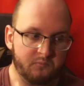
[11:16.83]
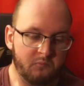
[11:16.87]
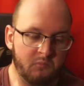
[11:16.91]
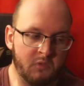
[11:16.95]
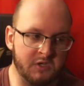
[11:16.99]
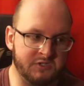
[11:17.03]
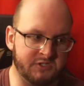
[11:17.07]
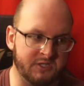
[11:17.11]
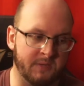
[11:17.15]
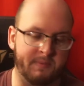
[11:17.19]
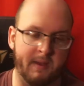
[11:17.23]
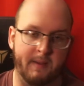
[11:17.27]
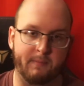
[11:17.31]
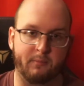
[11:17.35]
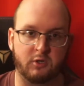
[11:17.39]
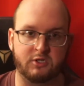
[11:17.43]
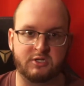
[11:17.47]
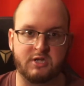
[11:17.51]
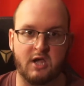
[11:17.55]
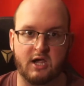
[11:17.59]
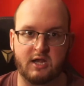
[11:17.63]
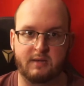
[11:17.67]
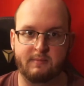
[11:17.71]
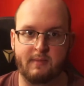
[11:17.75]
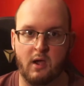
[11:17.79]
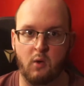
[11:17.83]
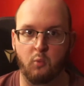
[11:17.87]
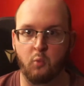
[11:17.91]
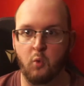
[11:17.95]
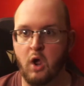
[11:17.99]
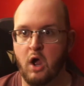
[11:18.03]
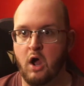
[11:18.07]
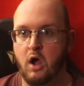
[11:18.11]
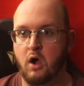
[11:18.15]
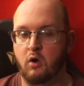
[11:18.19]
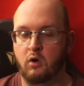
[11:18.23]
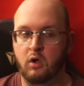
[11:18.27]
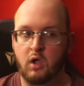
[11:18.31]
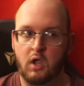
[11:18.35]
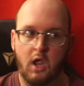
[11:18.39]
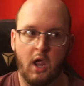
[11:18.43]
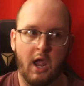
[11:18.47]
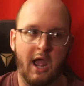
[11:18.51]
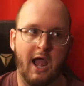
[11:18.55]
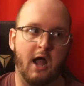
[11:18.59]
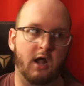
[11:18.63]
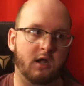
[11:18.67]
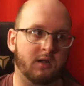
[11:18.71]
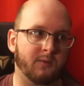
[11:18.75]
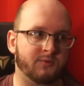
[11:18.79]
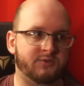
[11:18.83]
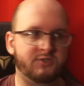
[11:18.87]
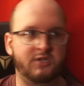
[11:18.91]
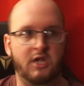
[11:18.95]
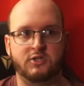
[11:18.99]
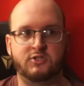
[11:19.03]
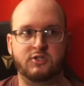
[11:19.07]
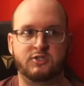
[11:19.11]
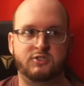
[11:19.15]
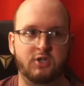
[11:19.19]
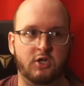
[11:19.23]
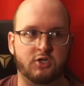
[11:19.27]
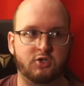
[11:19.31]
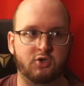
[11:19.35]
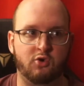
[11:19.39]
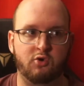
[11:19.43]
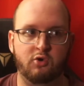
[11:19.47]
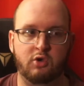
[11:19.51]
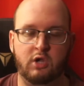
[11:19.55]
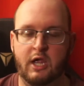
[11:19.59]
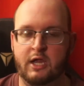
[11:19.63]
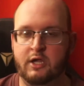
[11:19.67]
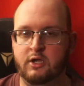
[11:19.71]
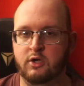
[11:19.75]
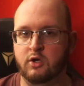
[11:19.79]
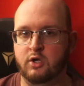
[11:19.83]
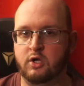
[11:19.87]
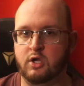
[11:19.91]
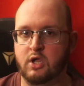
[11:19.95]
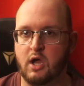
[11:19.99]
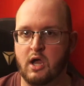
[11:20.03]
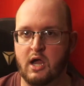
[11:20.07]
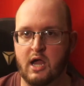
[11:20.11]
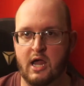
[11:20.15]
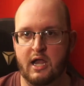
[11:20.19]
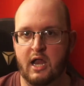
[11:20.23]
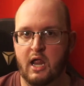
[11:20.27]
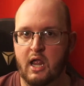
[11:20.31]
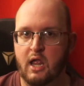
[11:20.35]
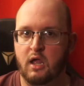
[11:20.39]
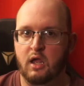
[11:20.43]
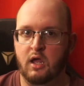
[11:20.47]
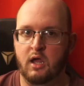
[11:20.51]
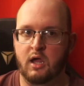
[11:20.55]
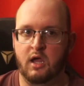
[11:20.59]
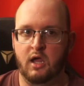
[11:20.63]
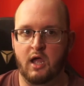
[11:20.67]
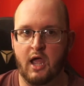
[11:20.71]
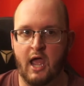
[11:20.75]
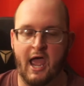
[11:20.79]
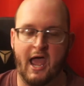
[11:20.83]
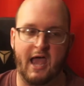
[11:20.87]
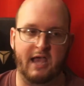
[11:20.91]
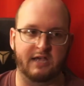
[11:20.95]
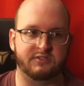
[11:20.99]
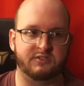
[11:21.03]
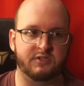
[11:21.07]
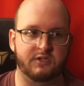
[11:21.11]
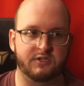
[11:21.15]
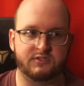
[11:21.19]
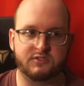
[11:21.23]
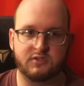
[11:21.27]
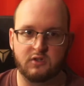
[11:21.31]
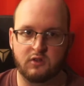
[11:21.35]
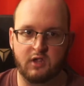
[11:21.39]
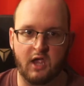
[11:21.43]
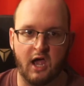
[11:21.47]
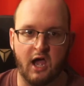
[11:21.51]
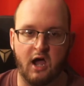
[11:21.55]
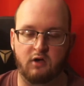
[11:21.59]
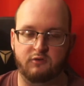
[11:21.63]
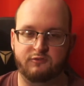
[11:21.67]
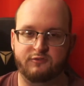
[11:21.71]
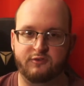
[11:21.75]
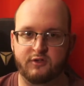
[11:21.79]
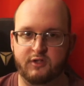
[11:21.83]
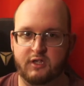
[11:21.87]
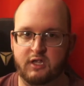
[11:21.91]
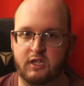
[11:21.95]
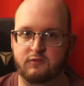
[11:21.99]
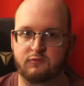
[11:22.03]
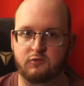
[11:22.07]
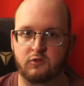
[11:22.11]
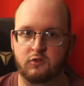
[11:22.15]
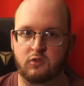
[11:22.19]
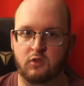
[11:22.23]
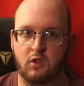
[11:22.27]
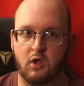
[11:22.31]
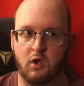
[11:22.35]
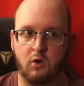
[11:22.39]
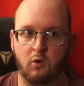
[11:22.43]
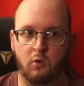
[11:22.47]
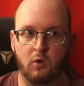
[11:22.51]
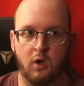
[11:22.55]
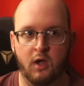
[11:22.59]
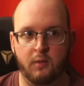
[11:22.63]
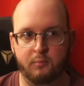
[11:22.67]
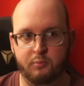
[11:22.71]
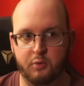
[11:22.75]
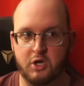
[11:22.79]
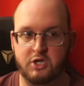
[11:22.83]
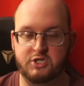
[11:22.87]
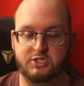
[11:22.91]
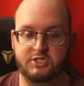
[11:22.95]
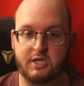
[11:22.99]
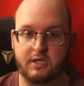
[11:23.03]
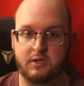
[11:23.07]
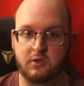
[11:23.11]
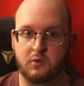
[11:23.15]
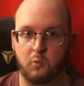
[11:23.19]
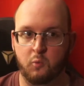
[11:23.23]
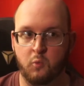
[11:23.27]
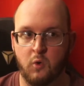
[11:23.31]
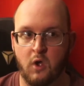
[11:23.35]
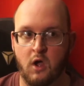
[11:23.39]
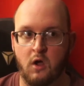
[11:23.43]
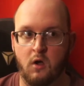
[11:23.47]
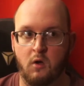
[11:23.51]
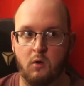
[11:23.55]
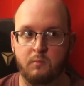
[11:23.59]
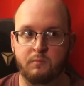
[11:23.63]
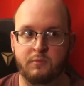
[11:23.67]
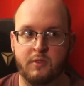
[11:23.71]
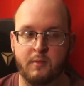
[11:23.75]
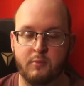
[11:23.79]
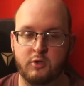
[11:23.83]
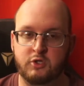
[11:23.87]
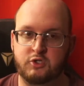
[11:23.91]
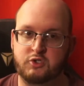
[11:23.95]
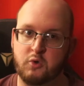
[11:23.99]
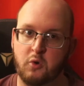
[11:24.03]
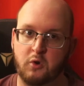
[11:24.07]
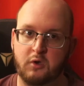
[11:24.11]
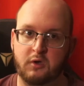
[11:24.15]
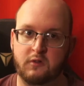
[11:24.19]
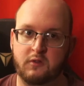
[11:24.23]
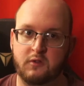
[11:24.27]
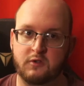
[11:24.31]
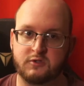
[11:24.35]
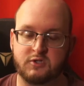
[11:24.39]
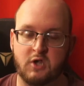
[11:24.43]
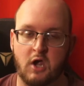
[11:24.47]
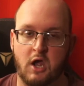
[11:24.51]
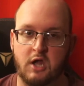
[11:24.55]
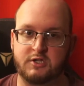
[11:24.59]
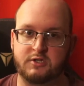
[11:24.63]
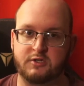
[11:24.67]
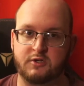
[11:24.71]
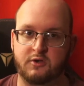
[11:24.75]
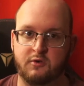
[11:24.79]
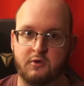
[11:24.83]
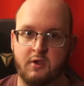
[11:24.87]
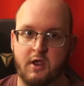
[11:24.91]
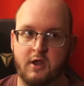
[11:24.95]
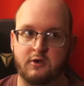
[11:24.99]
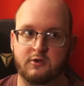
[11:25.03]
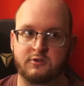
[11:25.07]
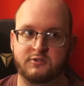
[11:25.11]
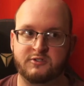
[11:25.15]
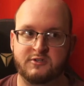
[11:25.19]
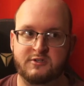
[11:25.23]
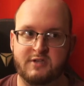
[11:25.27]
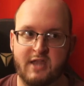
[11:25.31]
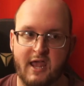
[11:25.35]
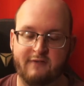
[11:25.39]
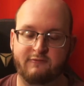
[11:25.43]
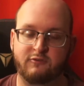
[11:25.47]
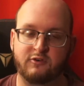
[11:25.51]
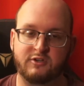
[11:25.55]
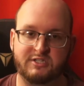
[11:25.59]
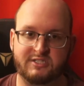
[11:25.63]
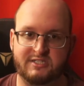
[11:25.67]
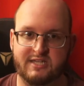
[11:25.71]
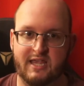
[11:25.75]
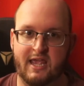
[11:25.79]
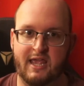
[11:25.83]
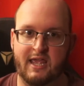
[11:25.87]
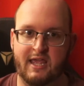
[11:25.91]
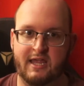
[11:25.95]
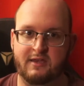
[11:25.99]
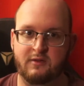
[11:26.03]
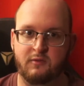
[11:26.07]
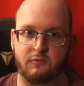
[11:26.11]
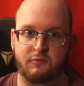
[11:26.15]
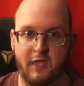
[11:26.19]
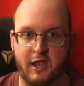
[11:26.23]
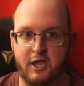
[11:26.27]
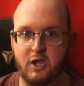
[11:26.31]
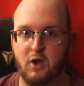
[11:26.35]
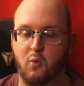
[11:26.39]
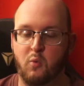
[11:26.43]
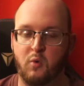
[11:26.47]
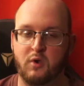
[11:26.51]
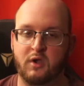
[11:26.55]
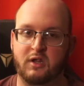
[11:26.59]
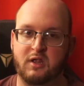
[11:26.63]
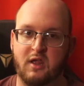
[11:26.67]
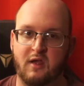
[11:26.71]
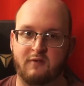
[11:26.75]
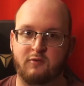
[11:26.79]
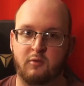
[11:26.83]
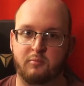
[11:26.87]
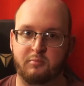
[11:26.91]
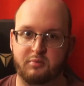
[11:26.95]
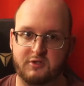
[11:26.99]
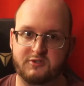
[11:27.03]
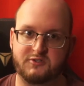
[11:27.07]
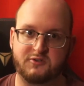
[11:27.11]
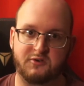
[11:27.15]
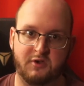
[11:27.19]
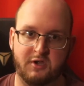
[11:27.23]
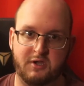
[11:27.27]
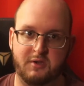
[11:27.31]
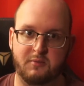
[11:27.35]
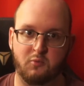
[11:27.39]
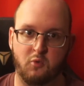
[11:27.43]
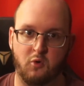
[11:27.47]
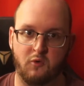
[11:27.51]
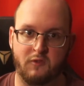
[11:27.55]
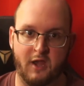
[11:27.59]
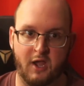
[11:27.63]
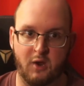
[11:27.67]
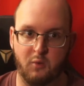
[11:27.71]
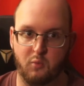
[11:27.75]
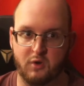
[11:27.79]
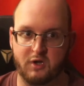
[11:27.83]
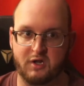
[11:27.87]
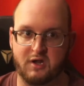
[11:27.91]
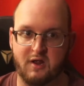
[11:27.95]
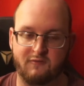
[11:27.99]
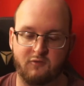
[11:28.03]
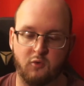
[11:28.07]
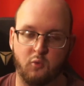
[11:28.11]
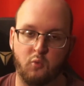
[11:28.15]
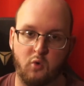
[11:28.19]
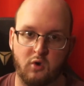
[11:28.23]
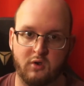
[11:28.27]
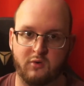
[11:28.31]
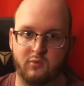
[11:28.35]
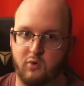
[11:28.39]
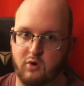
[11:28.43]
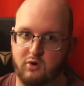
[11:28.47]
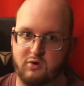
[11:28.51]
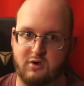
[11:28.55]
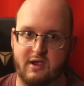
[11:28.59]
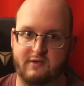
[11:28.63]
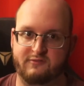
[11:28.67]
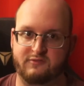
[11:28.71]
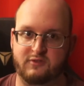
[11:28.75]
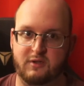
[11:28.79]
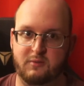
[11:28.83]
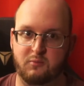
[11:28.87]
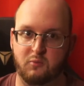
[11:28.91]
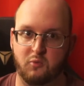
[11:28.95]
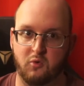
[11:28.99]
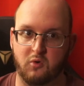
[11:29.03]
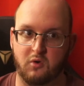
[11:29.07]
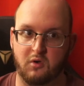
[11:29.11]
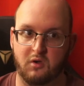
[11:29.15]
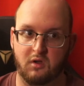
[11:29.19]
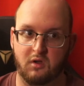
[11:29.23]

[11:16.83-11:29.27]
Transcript: Some people are talking about, well, how come such and such creator got uh, access to the alpha even though uh, Preach didn't? Well, the majority of those content creators never said they don't want to cover Blizzard anymore. They don't want to cover World of Warcraft anymore.